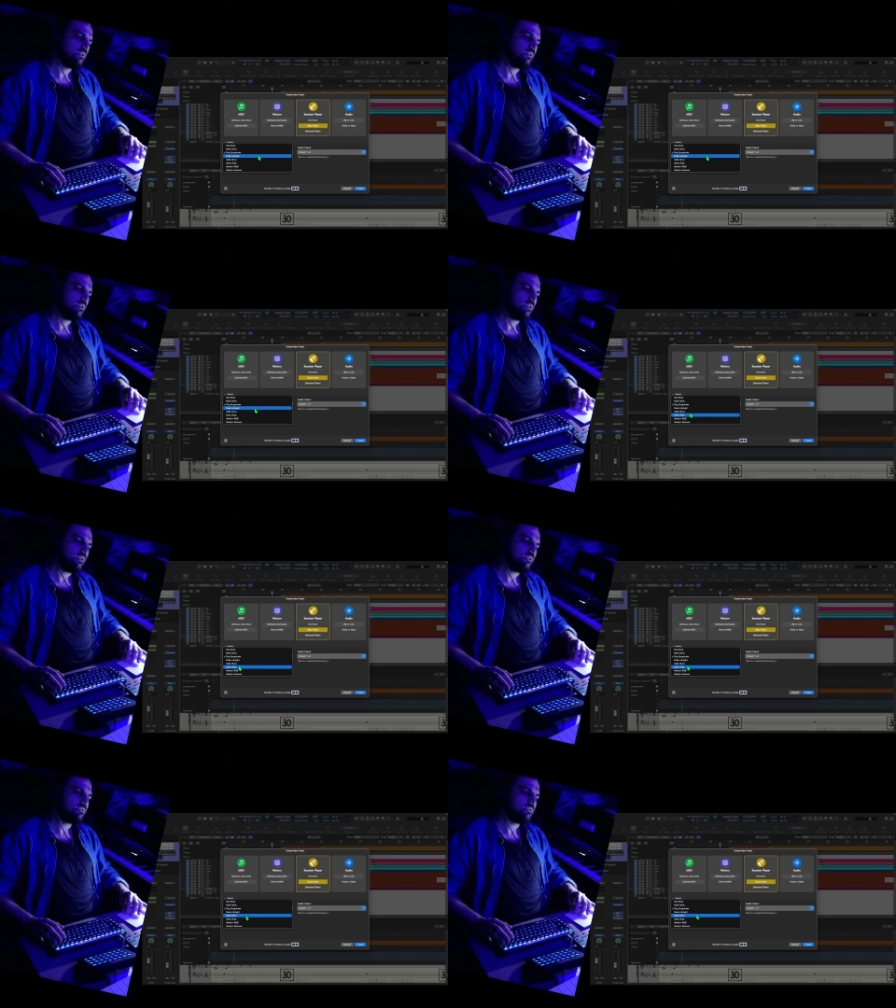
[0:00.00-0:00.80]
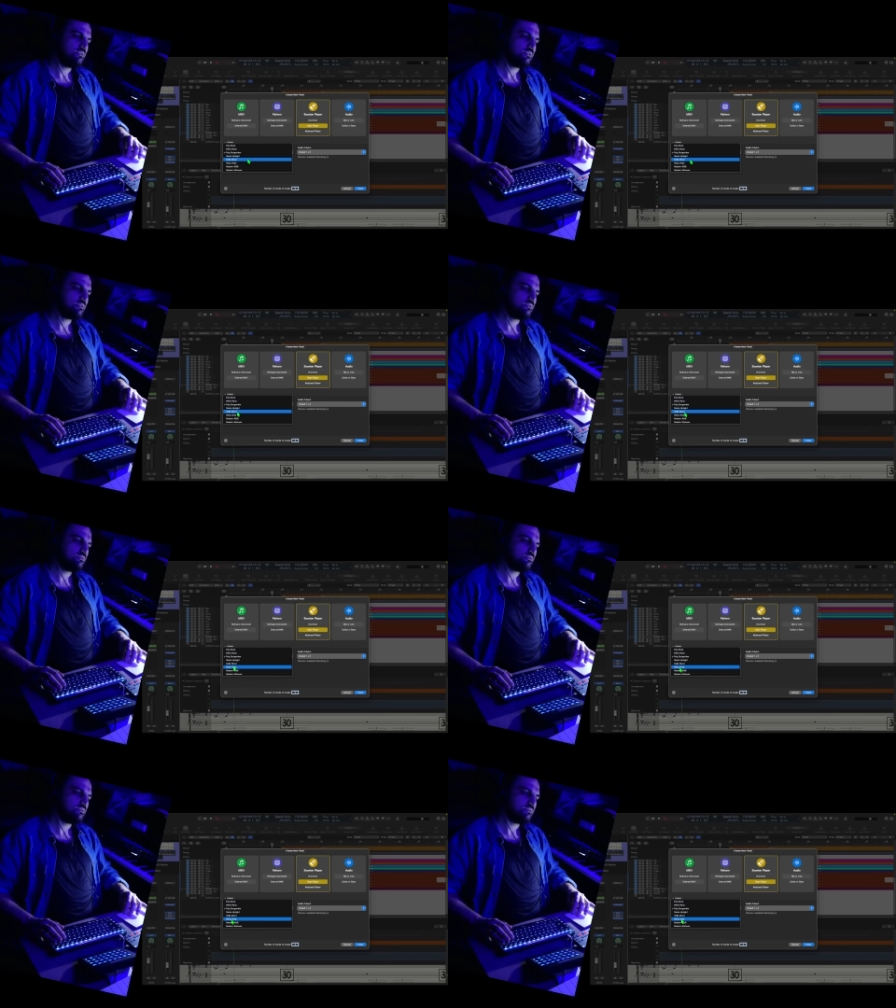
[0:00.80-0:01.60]
Indie disco,
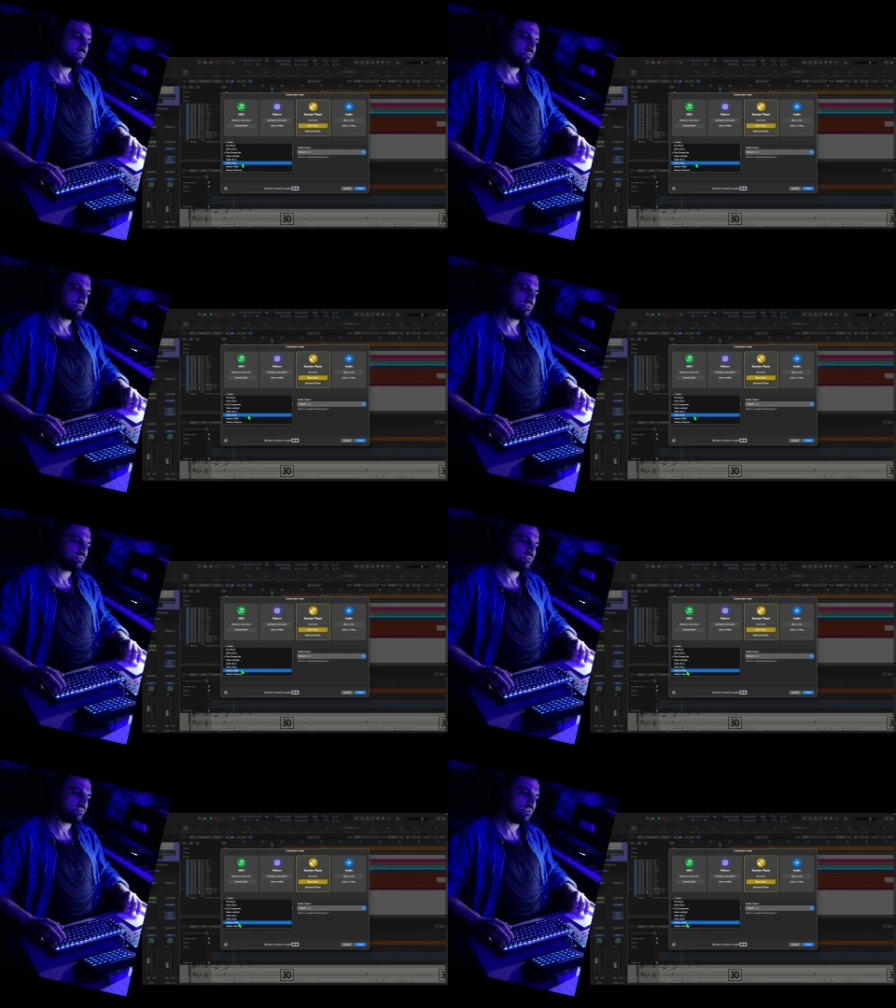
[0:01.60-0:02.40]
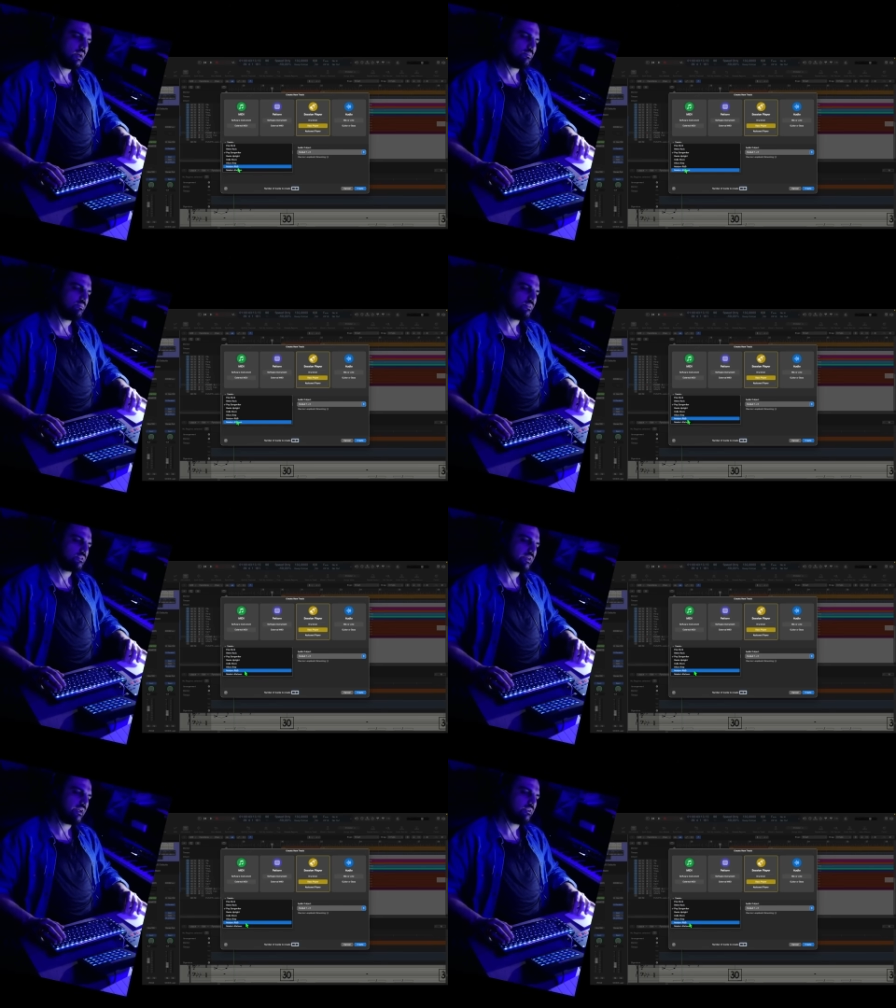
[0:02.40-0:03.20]
disco slap,
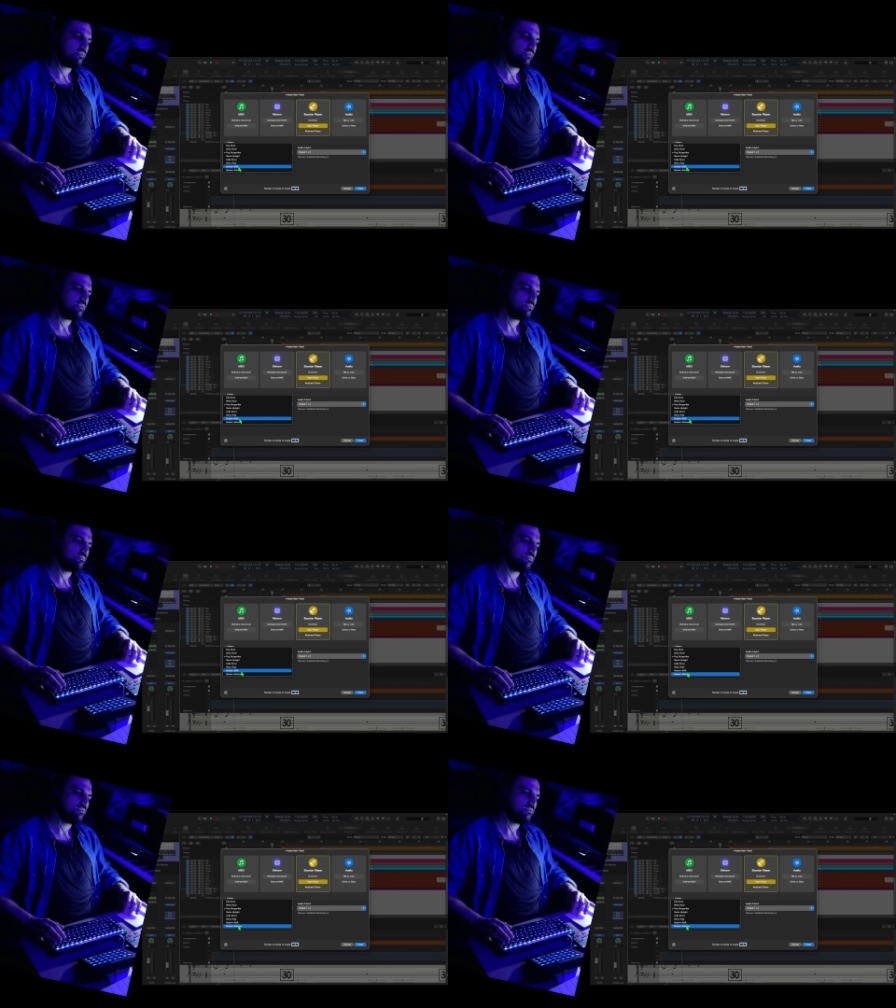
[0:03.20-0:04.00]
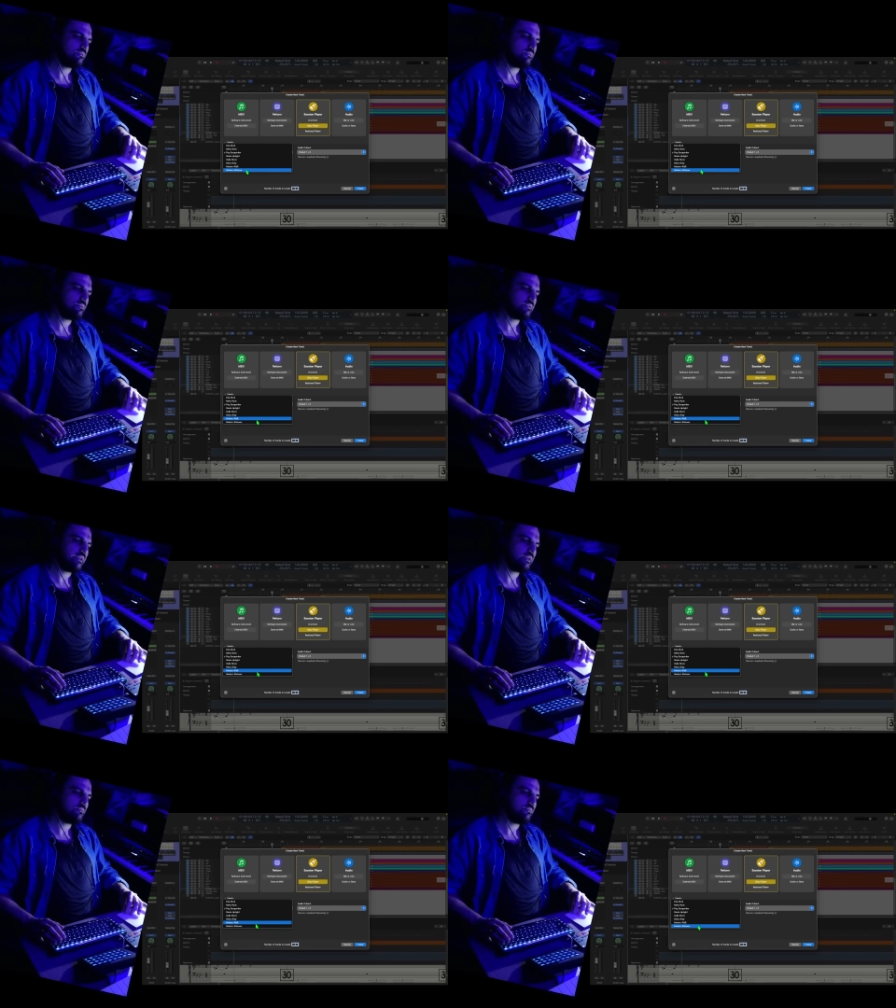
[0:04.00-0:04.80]
modern rhythm and blues,
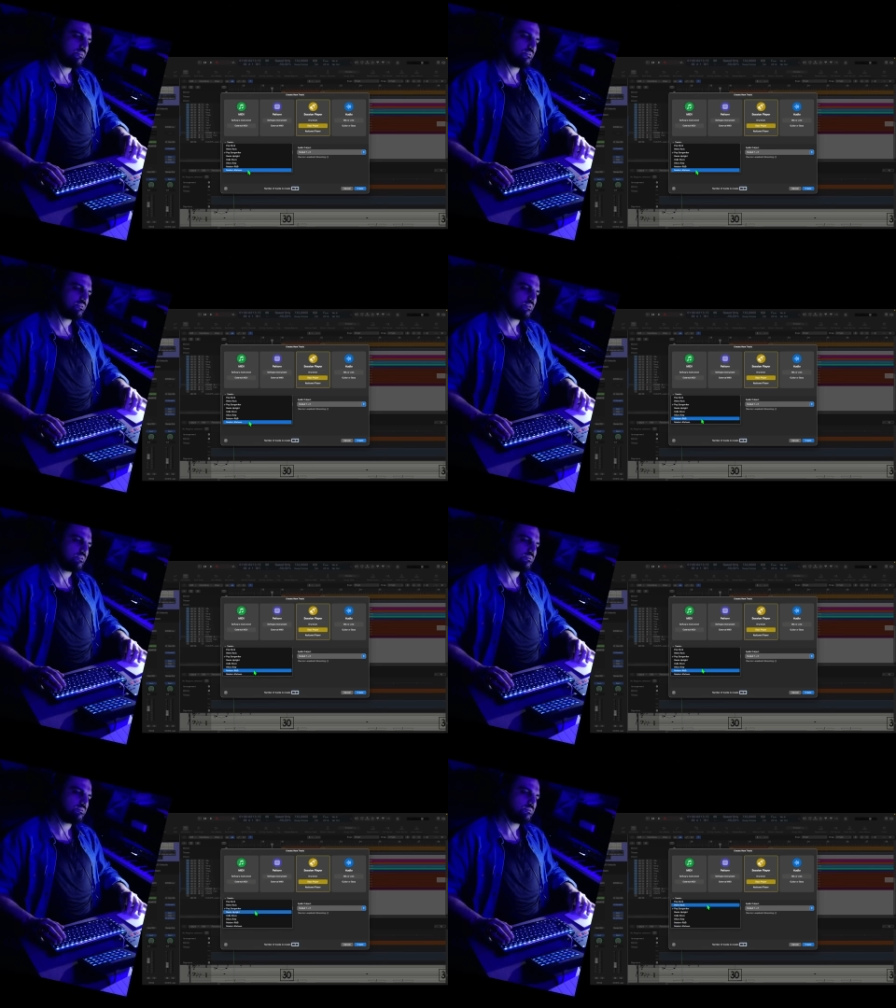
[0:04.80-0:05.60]
modern Motown.